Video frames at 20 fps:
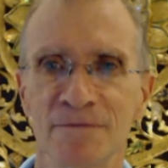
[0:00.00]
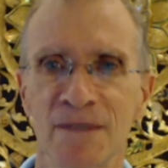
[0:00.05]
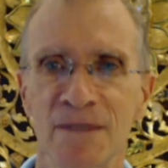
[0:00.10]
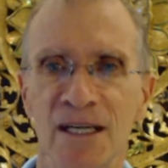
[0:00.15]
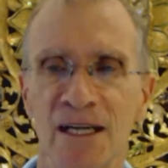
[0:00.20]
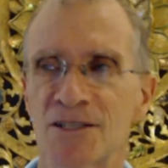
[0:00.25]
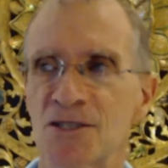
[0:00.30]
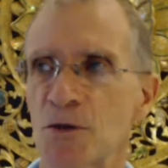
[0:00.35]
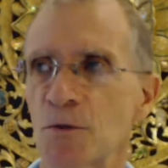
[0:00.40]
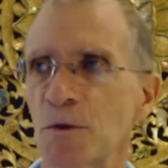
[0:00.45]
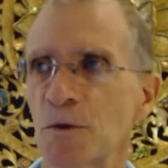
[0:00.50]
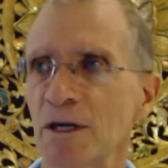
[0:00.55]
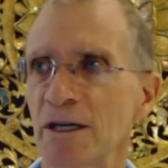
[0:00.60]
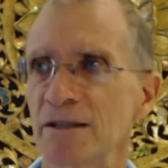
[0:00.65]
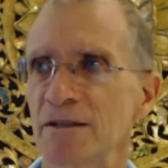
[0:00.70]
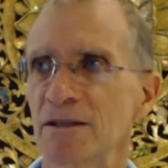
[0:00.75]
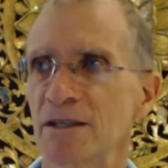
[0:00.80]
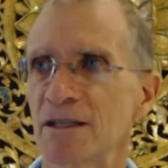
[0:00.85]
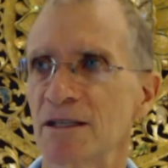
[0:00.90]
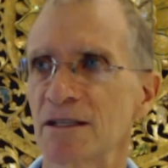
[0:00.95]
You get to
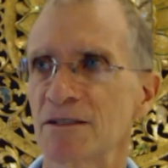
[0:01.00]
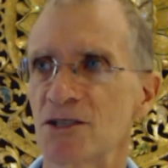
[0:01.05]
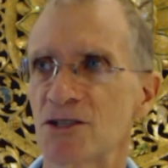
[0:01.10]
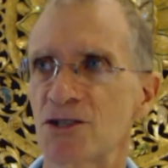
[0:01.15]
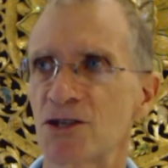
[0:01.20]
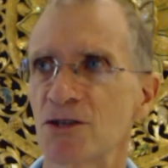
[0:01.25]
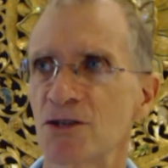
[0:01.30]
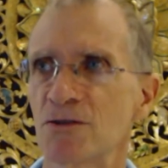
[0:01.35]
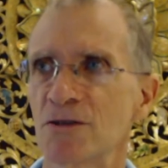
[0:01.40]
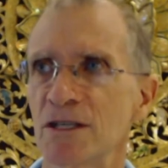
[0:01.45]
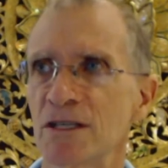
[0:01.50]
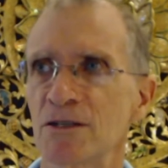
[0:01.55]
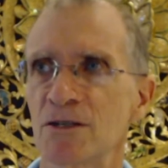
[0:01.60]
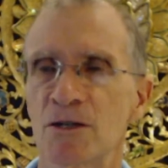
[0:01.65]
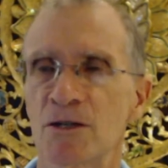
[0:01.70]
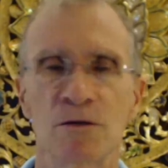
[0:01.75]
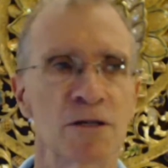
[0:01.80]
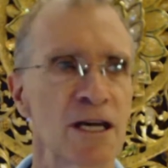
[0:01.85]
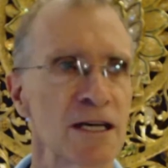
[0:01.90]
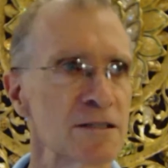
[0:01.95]
wait, you get to tune in,
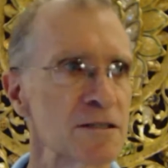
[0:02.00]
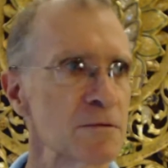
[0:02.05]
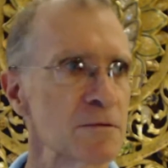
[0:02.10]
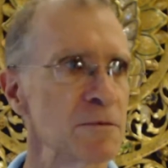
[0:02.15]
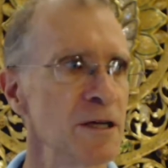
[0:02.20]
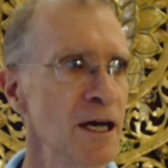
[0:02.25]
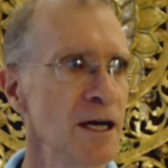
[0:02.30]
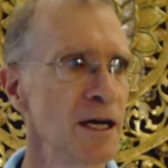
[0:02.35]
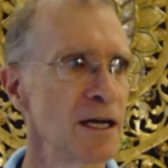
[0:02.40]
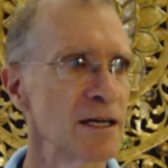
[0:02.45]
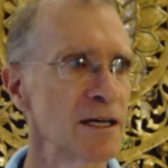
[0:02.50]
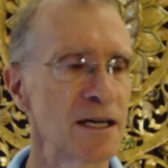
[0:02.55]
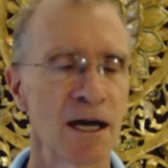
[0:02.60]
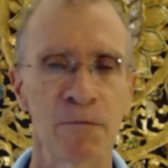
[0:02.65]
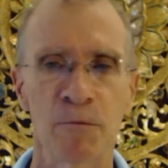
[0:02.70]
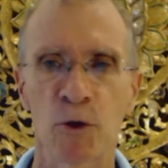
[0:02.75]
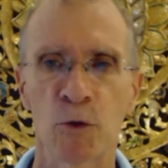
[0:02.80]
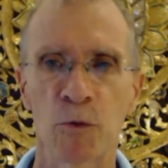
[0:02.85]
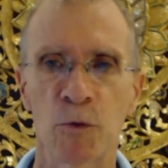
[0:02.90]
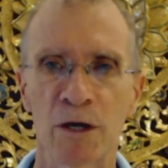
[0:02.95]
you get to
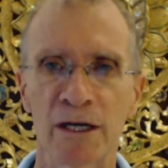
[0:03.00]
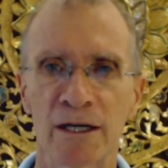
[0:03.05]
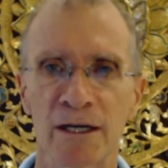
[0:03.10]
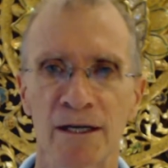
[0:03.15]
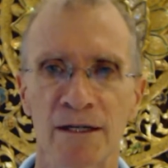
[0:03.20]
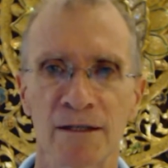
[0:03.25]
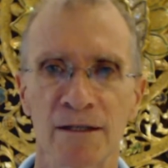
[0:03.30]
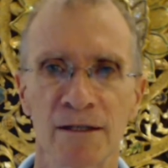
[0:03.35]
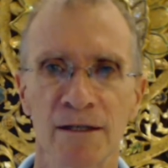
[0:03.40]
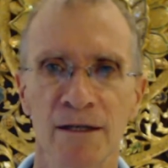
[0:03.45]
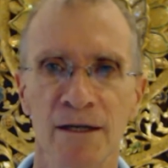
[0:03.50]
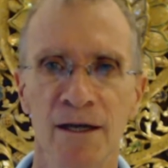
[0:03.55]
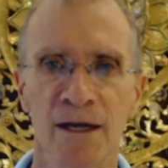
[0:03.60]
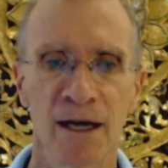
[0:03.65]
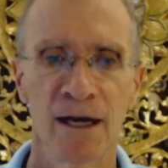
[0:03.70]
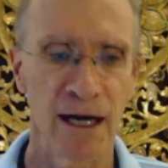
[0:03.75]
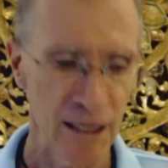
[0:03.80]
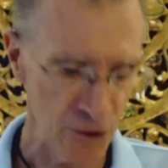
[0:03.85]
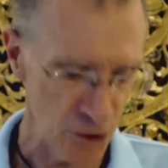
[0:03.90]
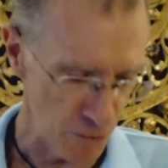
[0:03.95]
become aware.
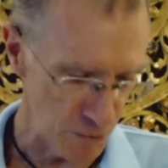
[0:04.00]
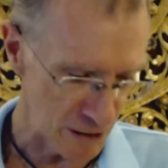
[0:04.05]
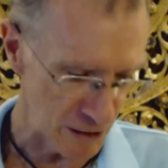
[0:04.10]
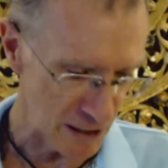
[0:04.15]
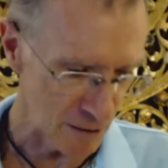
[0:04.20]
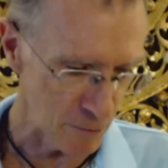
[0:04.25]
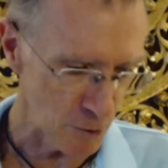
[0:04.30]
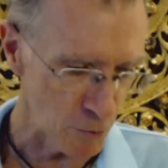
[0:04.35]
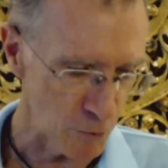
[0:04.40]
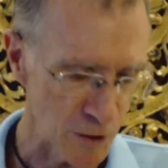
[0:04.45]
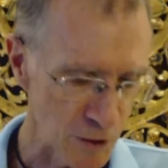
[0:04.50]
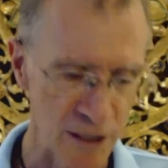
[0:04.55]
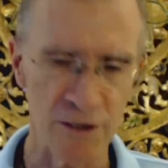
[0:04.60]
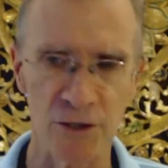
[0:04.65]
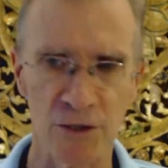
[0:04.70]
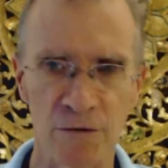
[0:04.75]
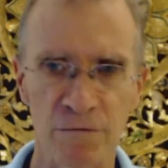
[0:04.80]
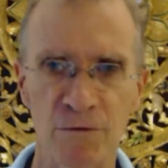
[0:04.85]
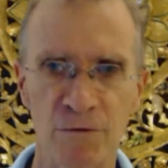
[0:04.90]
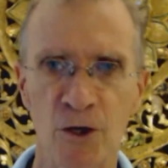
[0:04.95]
And you become aware
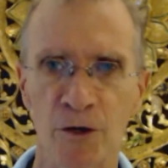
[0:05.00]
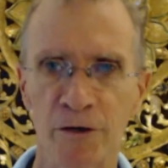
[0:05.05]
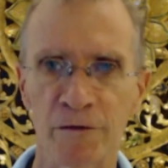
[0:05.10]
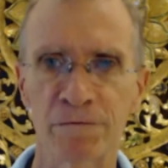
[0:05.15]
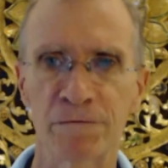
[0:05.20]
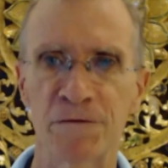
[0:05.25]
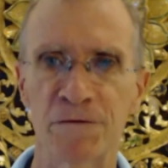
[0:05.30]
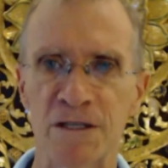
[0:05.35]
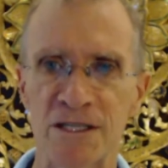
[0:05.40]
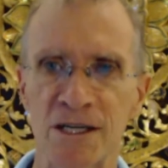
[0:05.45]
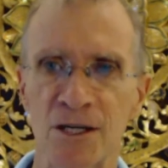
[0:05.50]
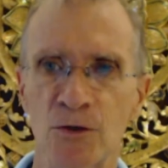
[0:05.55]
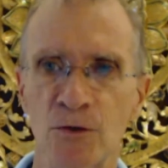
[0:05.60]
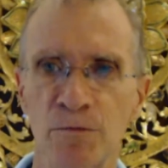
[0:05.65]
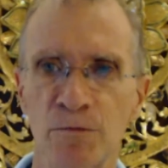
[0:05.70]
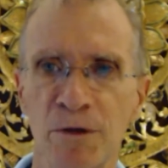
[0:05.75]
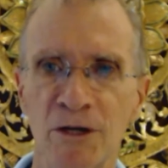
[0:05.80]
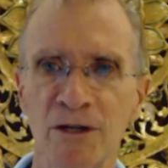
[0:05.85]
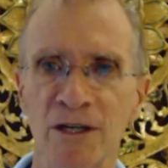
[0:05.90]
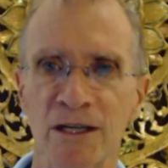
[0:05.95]
that you've got a physical
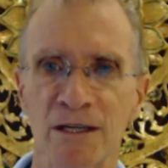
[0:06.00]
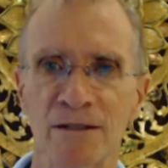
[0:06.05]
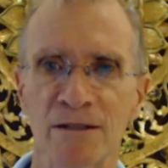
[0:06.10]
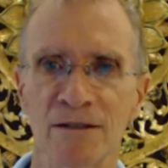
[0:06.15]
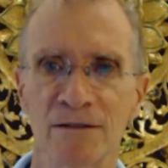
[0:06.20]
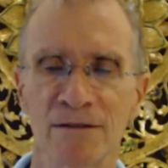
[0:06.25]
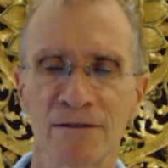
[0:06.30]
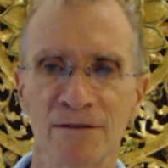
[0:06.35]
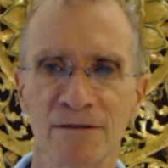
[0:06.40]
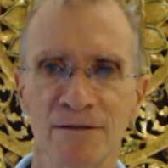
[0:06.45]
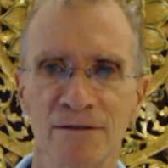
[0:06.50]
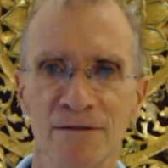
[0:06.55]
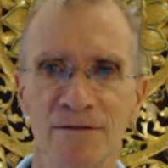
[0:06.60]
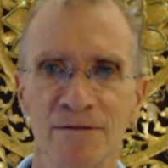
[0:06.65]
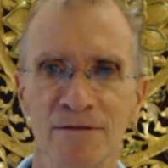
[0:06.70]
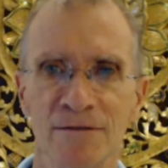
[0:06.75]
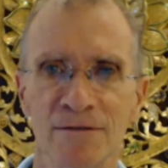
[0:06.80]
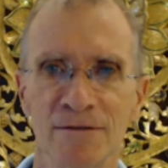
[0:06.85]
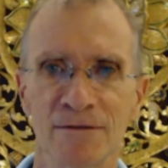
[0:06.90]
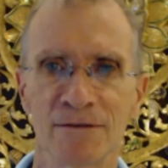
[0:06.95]
body.
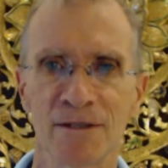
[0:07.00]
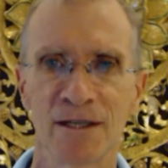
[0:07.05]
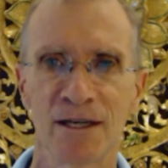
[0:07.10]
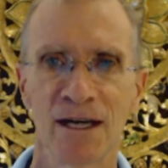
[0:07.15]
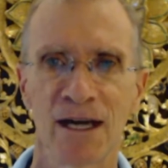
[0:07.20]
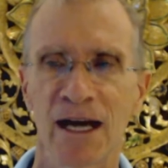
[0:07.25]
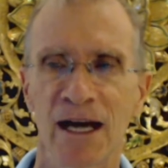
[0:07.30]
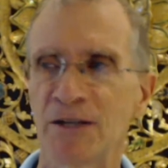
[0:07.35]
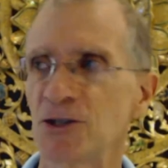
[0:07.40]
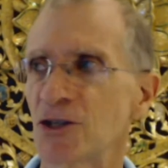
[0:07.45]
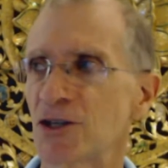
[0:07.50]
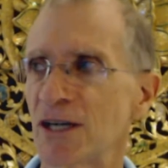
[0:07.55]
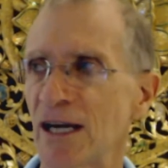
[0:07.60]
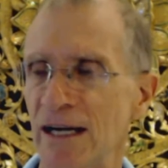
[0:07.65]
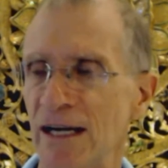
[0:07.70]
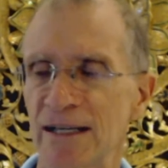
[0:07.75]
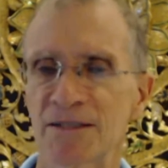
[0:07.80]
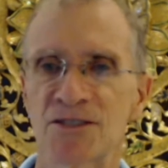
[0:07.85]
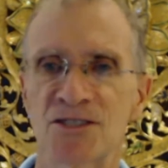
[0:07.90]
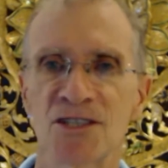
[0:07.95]
And you
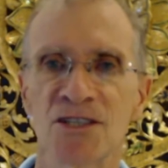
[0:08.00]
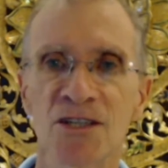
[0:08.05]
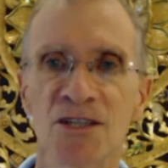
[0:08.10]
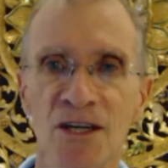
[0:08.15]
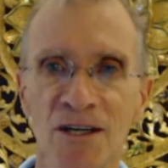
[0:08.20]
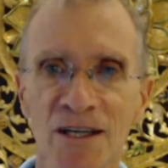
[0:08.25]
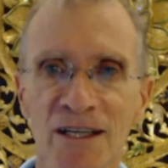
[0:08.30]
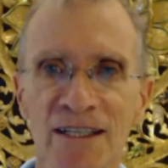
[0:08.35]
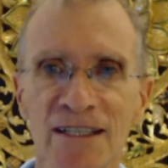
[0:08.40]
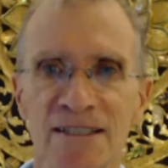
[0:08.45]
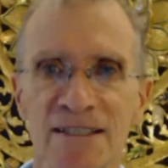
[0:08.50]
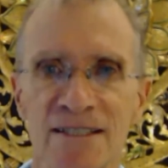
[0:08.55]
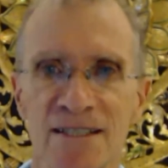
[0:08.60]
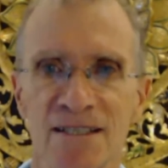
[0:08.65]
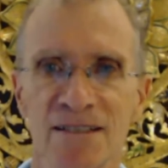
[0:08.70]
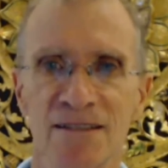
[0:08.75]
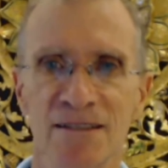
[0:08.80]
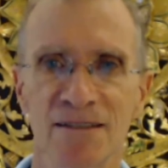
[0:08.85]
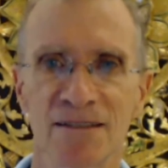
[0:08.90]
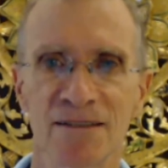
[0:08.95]
can't deny it.